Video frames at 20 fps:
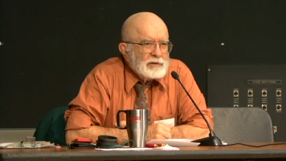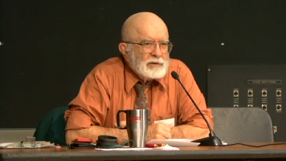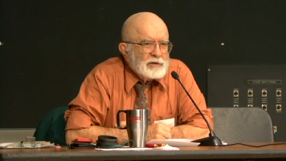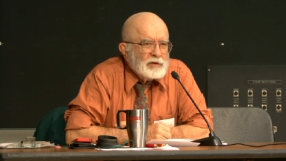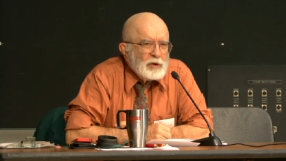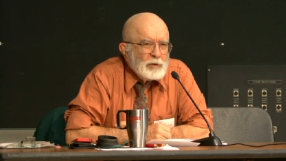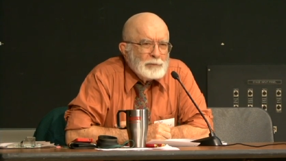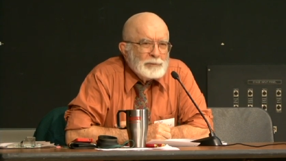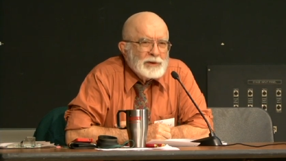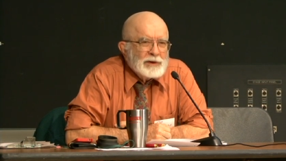
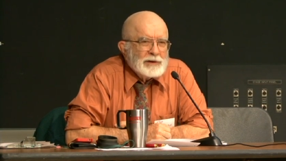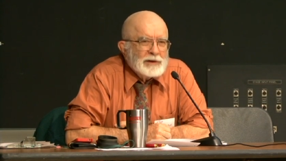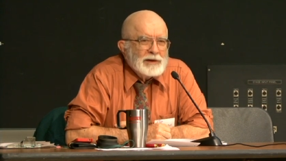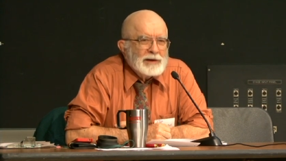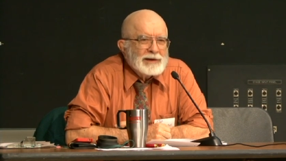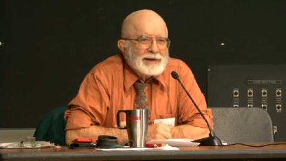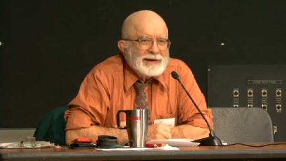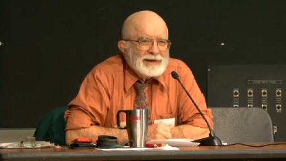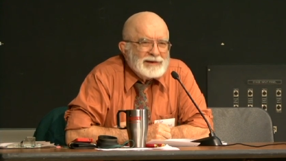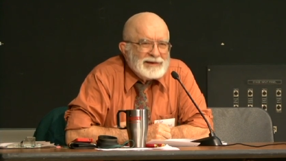
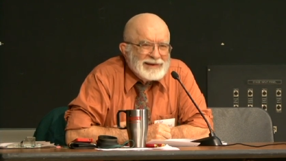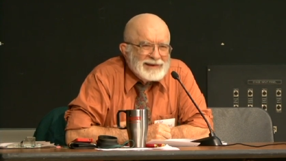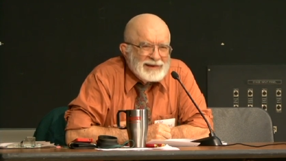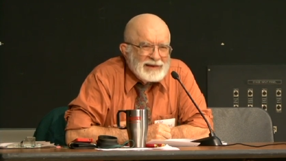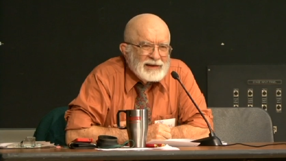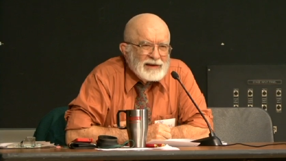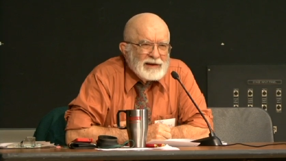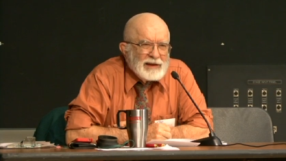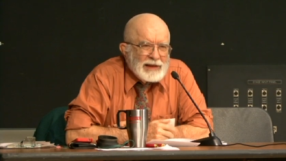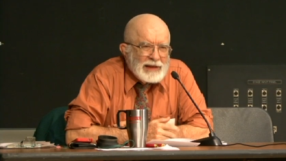Nobody can
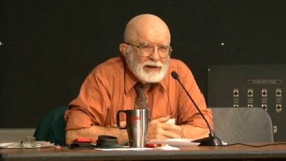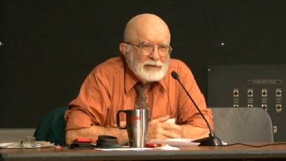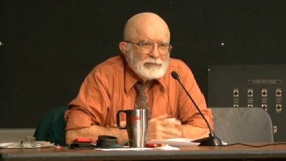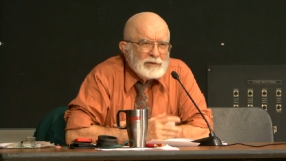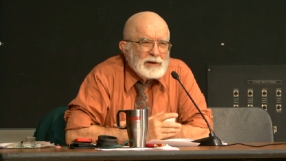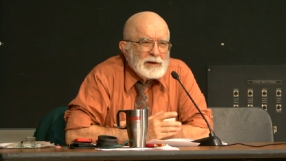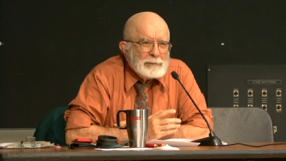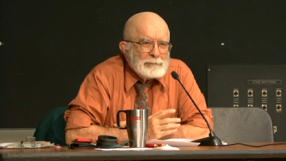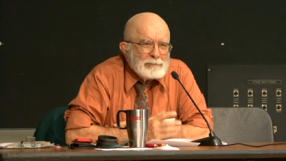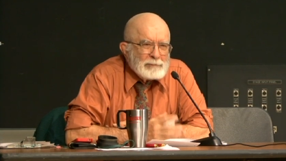
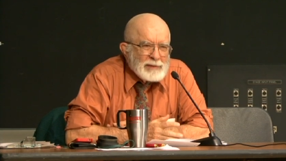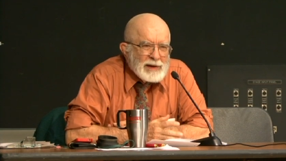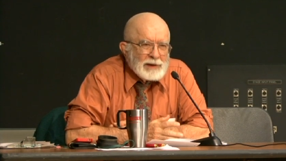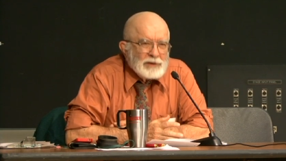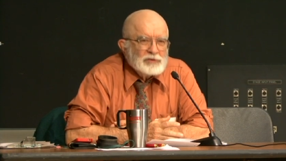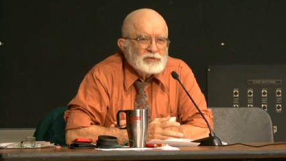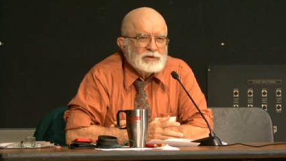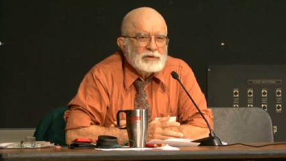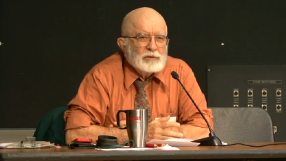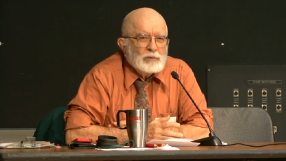even
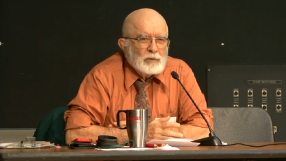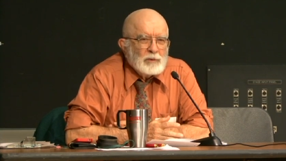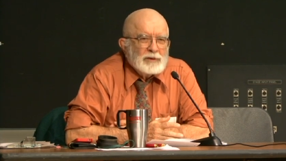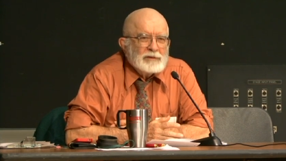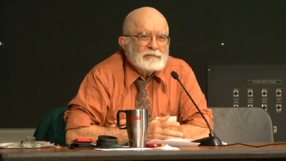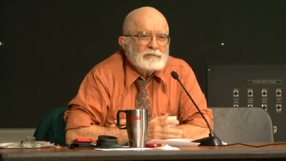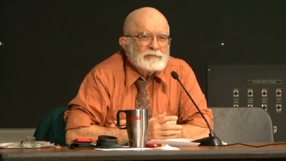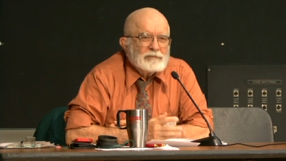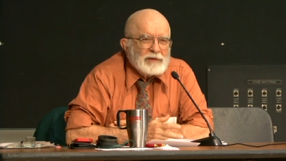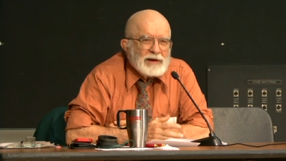imagine
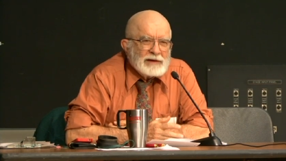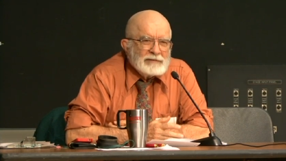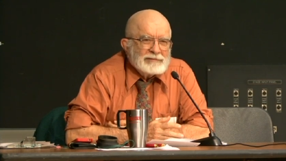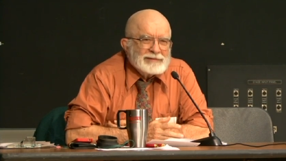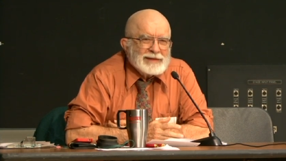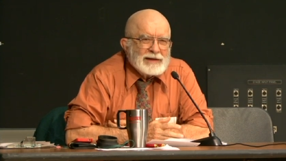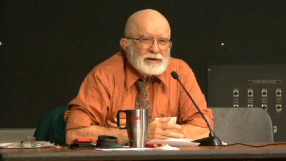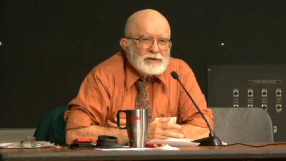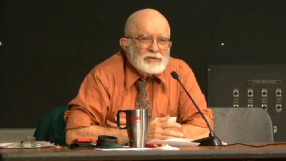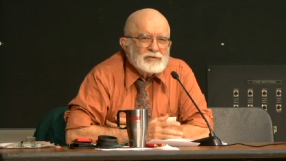what
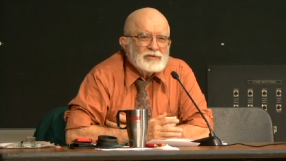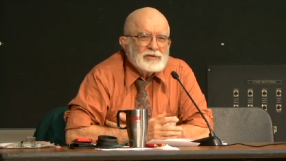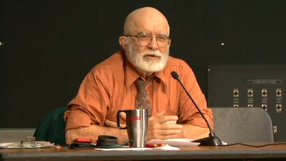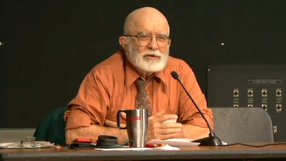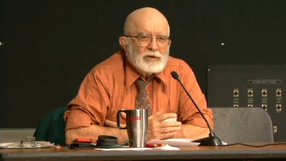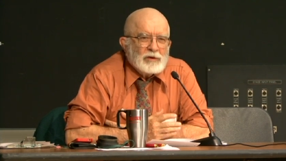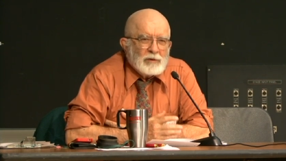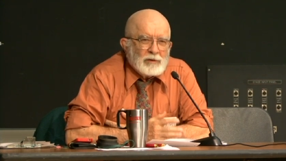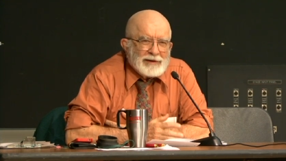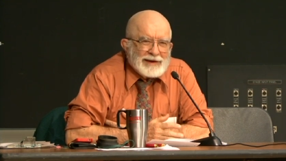
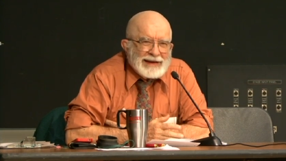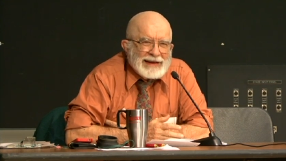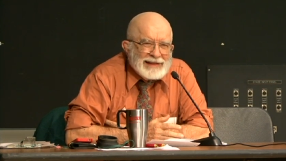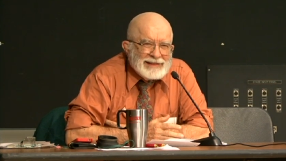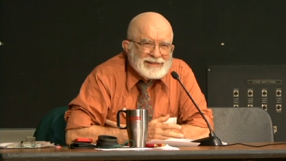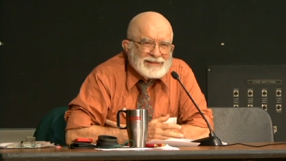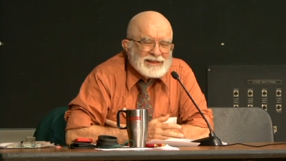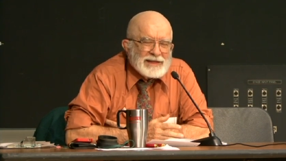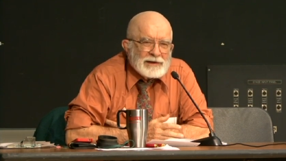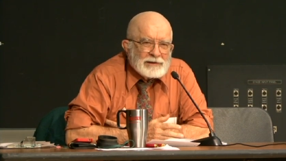5,000 or
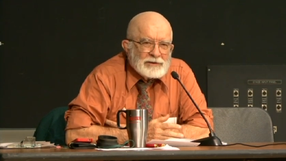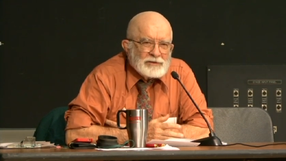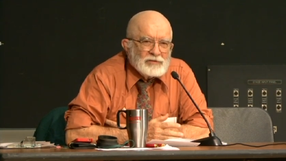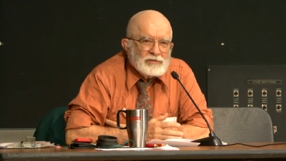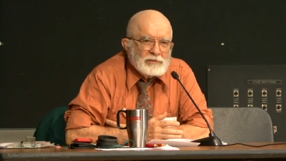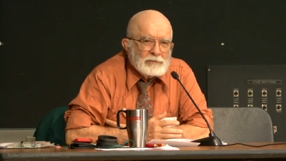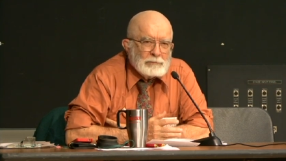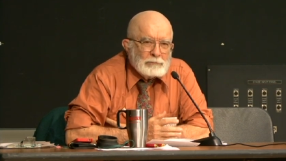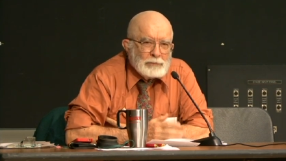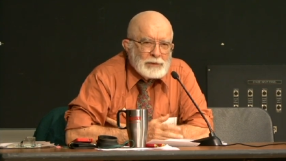
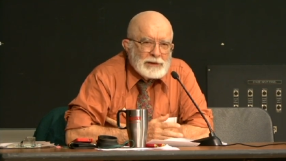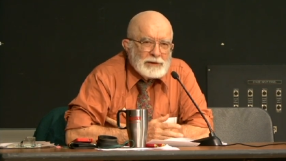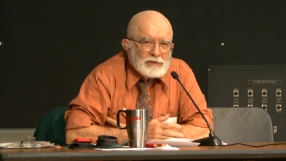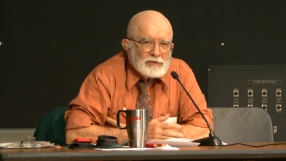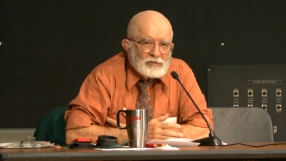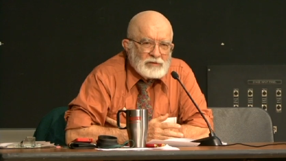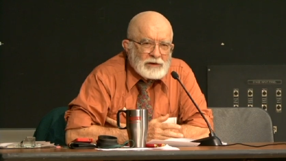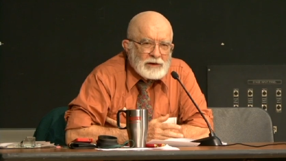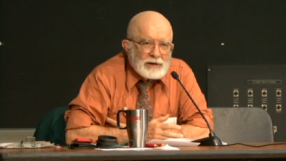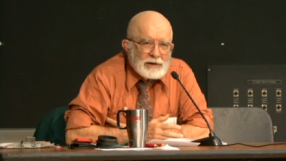8,000
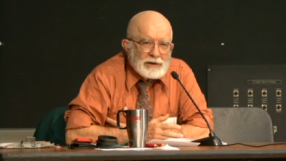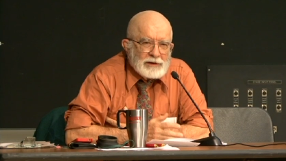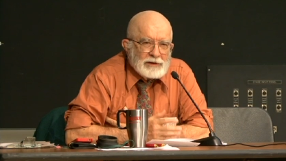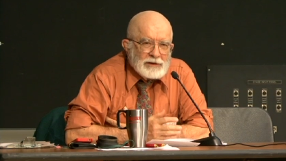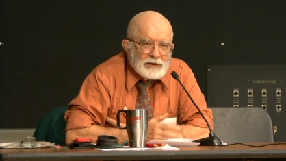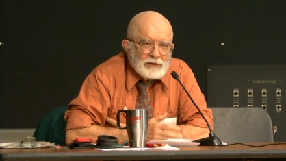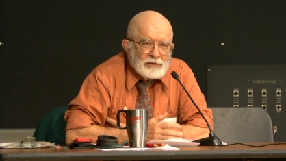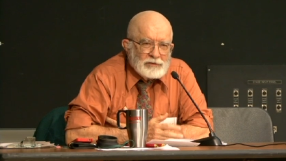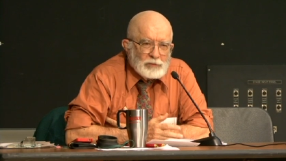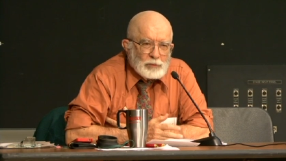PSI
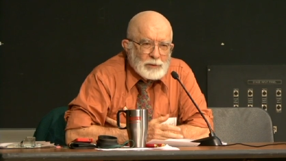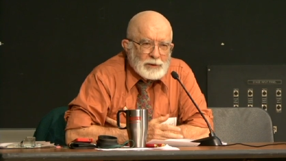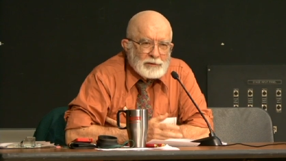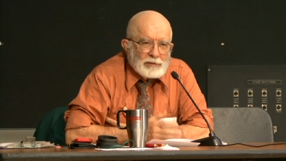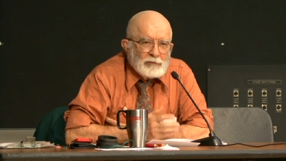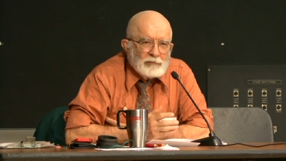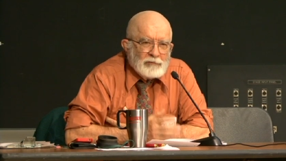deals with.